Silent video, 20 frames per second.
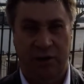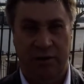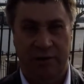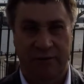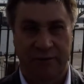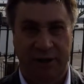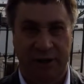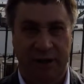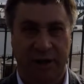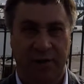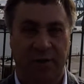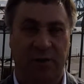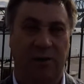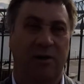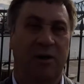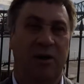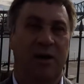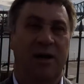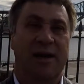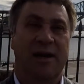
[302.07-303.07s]
of the vehicle,
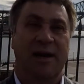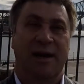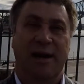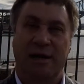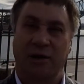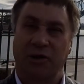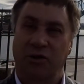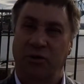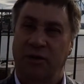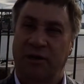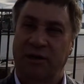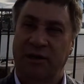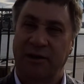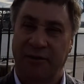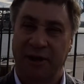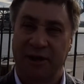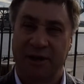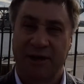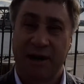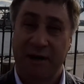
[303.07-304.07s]
interest
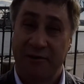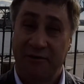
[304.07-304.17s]
if there's any